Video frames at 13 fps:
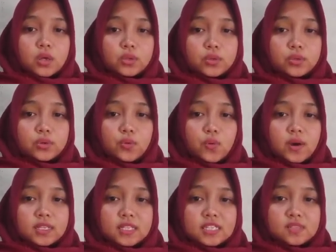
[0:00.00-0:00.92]
to
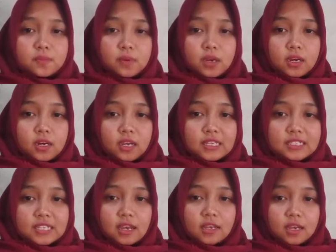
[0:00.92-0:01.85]
what the speaker is
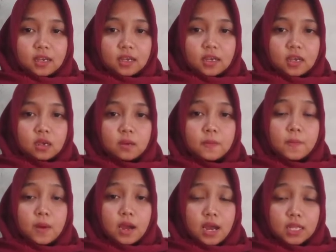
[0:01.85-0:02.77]
saying.
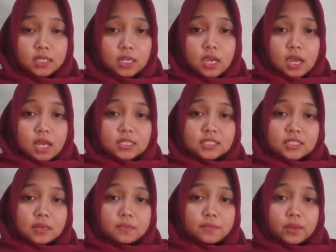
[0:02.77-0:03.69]
But
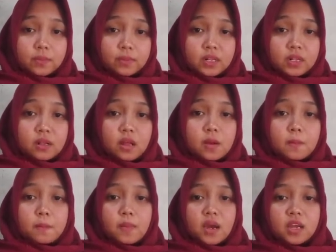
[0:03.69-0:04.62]
Some people
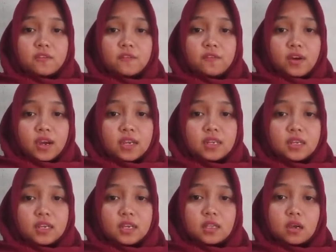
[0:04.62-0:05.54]
might find
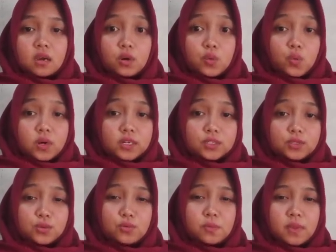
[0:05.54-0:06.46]
it awkward
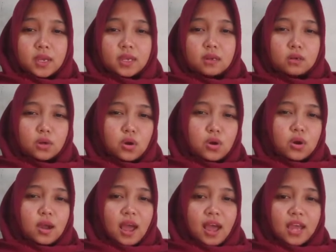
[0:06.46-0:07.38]
to make
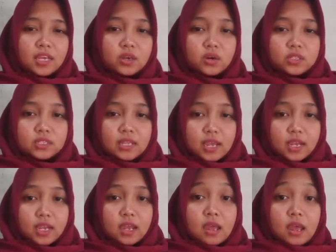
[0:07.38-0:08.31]
long eye contact
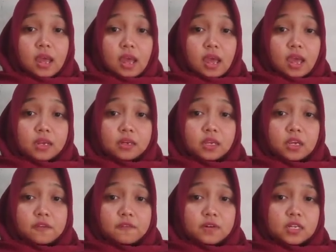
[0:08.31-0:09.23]
and
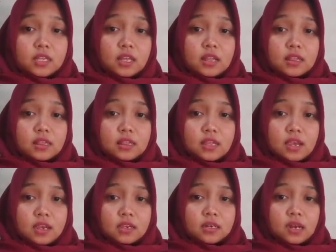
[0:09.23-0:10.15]
avert
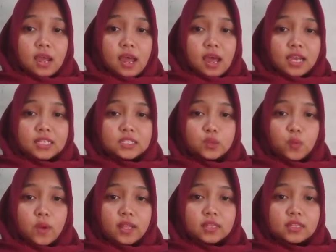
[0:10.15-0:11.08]
their eyes
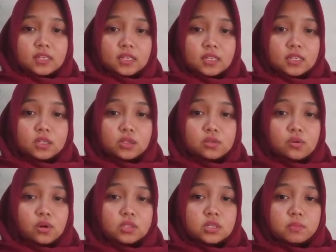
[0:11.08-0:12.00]
when talking to
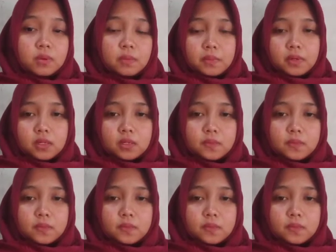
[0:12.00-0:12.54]
other people.